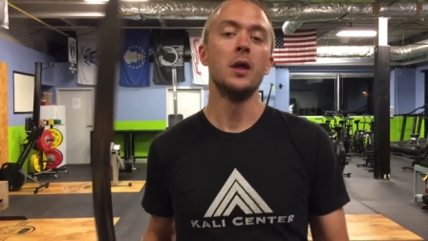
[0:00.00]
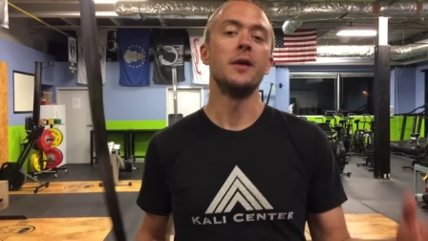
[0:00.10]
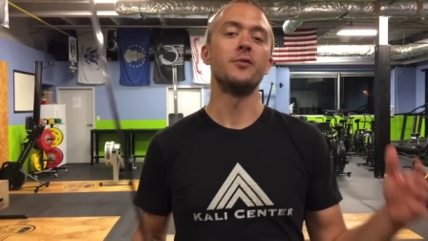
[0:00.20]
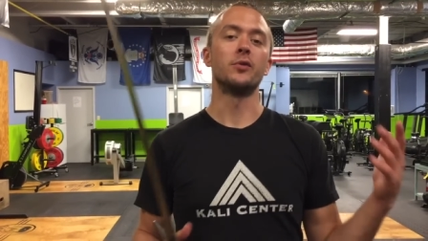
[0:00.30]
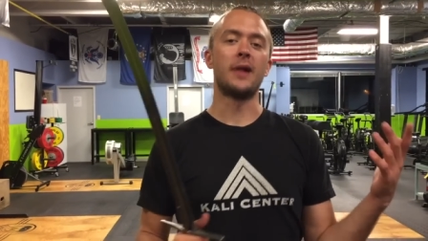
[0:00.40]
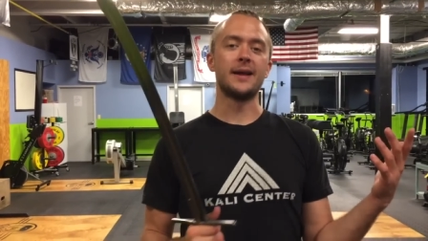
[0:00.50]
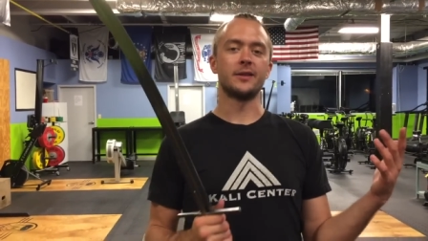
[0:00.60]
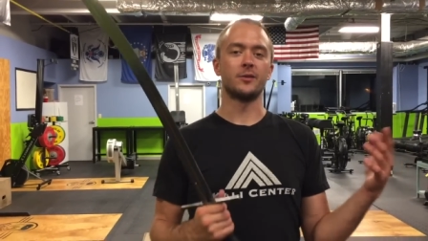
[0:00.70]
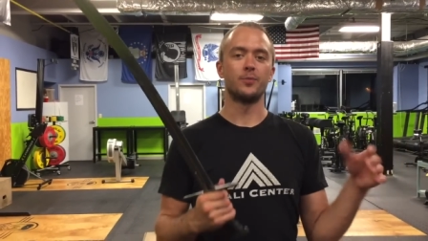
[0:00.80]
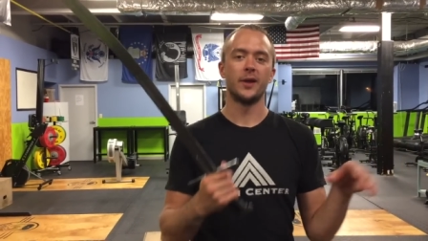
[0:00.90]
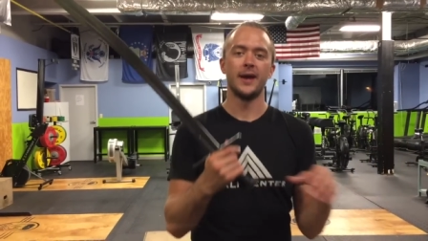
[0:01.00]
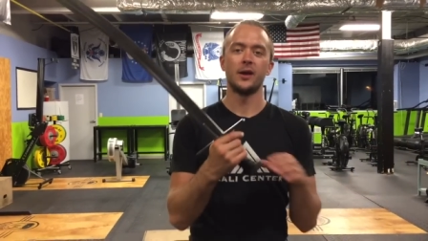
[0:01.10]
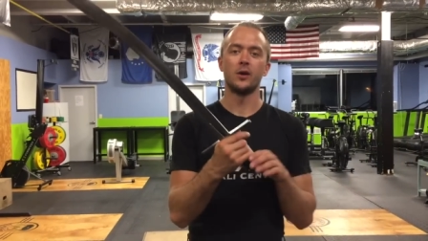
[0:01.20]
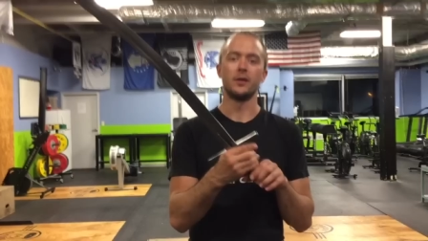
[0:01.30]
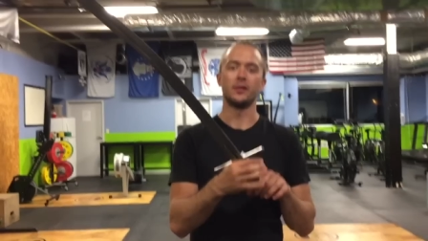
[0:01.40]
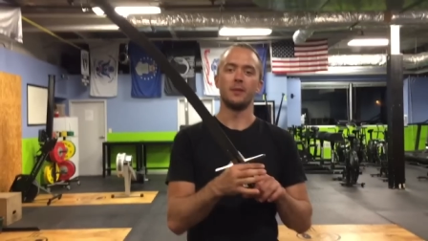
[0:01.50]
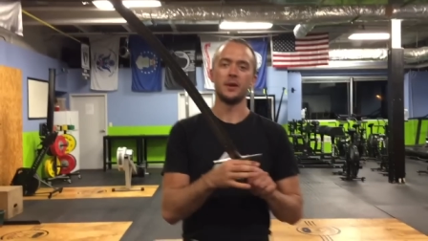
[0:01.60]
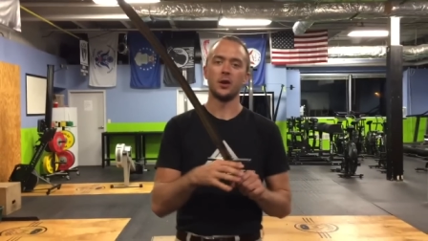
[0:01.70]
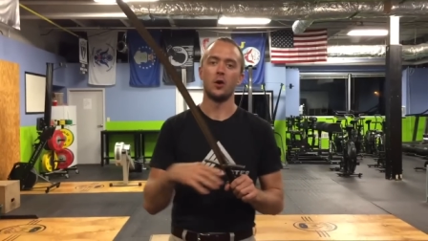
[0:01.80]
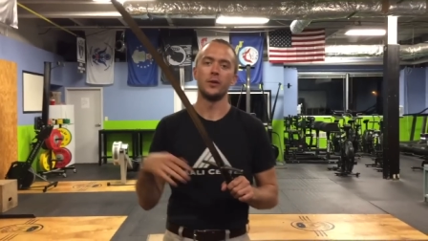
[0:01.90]
If you like this blade, go ahead and let
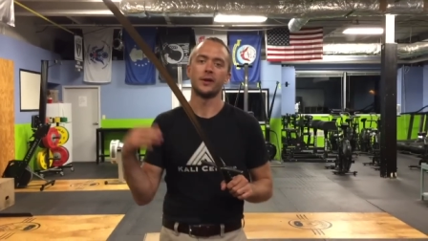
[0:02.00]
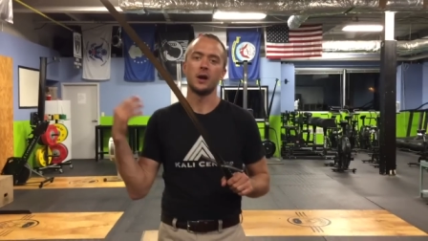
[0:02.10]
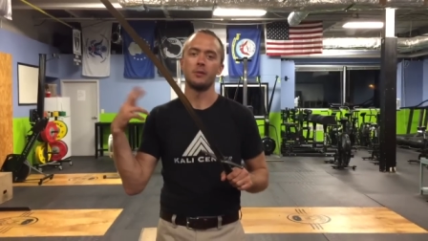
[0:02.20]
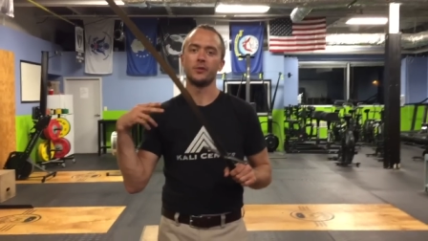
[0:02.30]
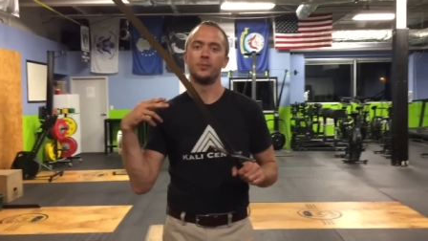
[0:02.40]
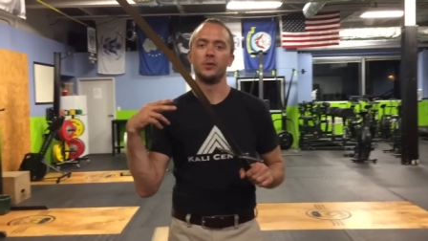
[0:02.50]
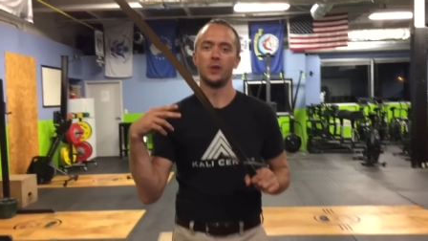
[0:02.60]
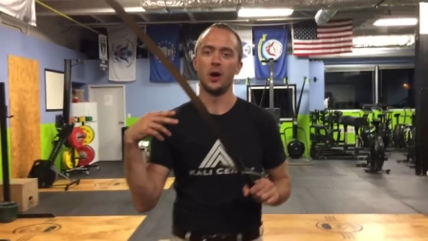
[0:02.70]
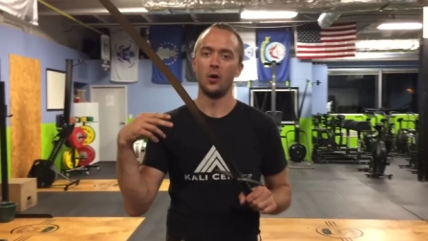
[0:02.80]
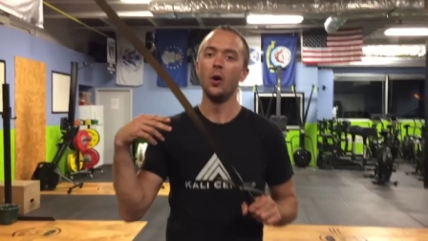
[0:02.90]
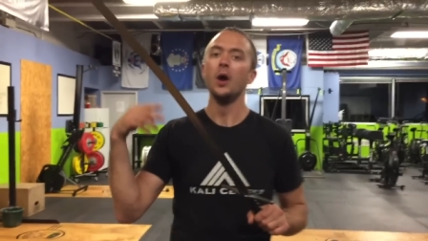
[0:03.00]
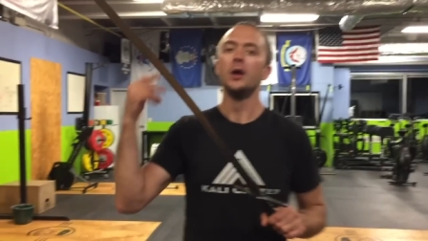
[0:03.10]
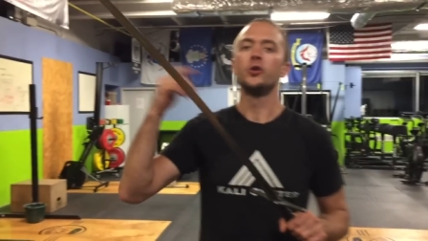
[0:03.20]
me know in the comments below.